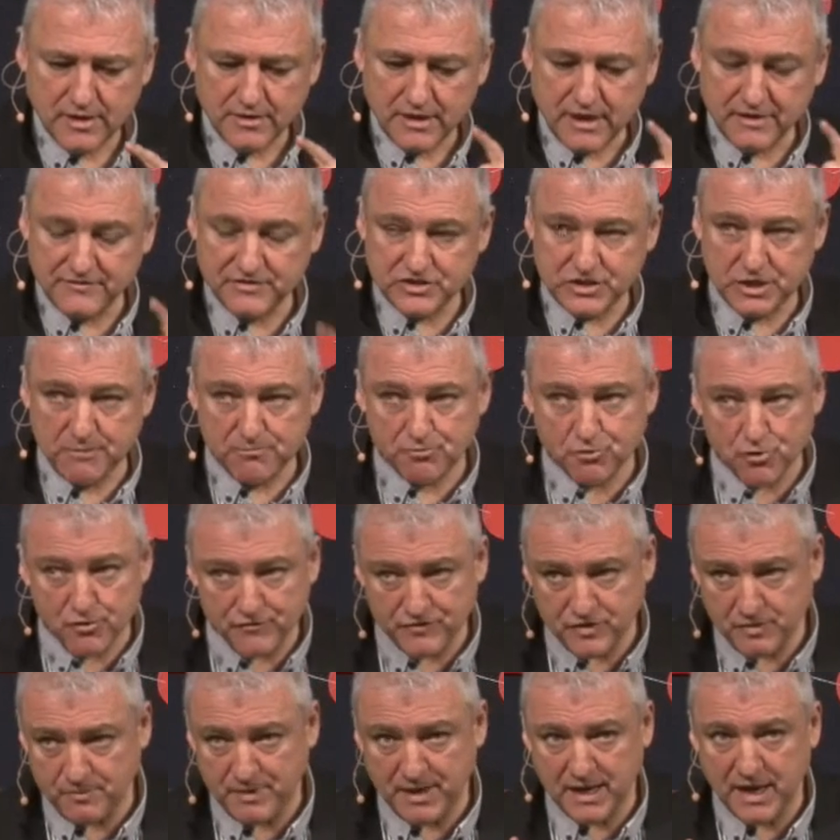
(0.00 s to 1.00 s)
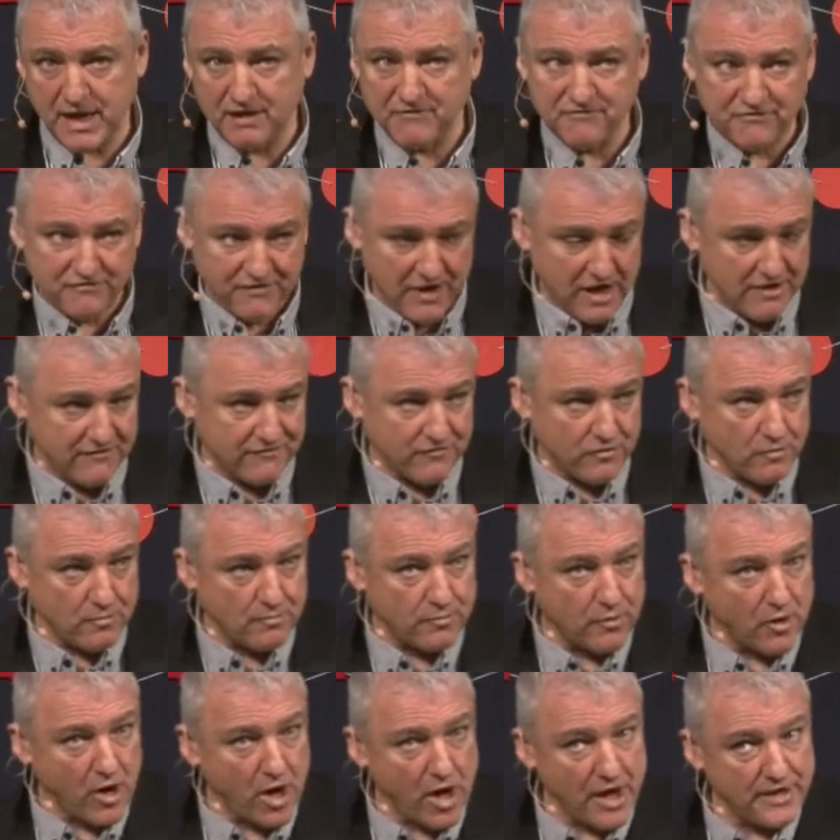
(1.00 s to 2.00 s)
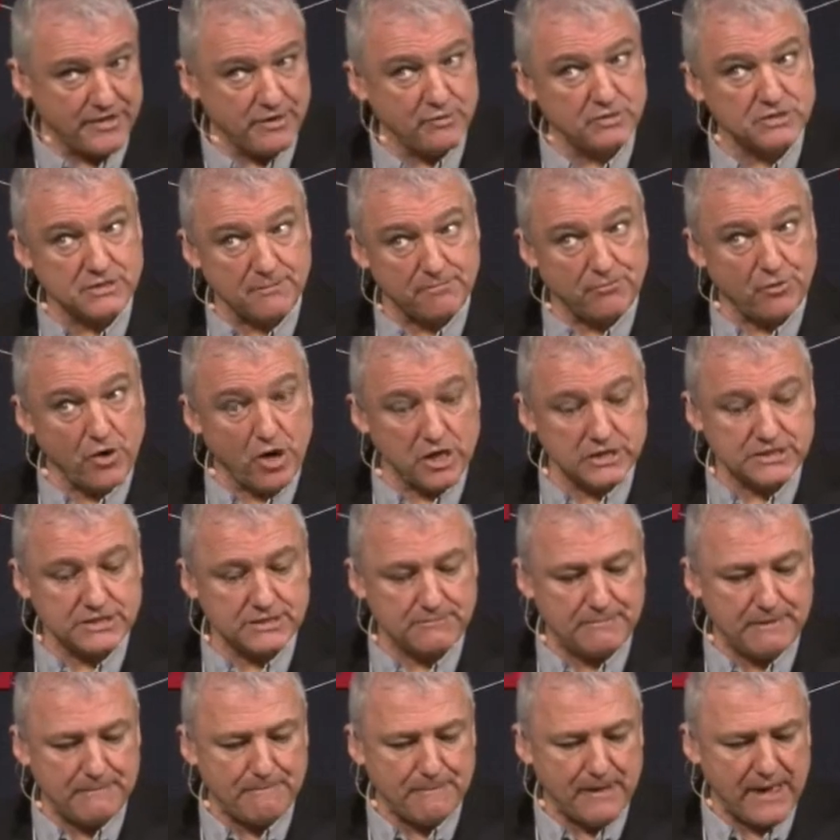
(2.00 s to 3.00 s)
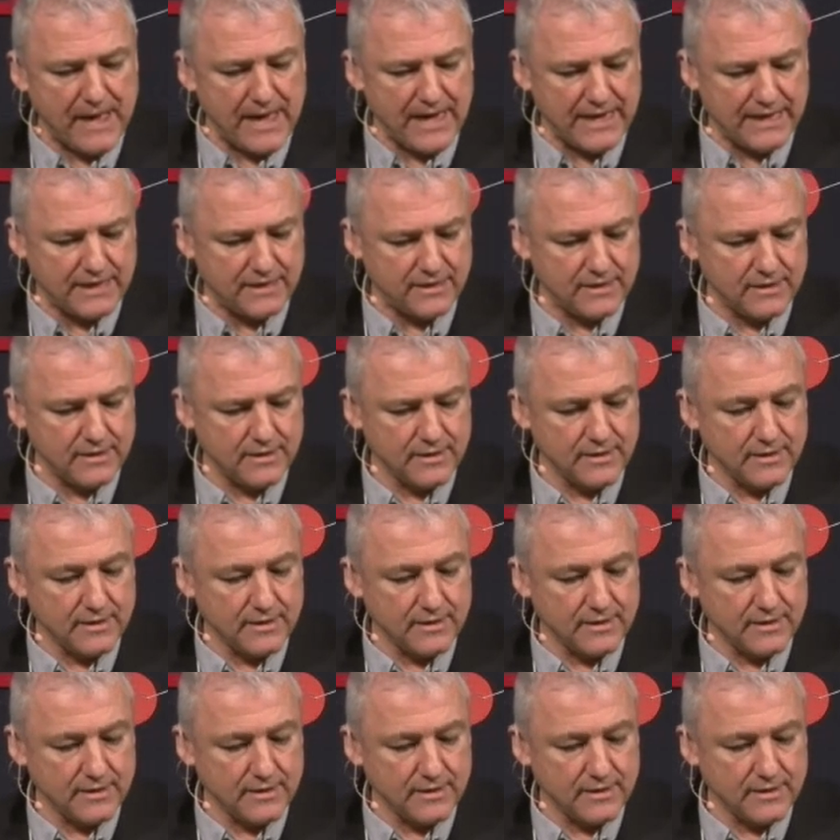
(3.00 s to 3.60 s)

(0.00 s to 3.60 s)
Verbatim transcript: that if she proved to be an unfaithful bride, there was a price to be paid.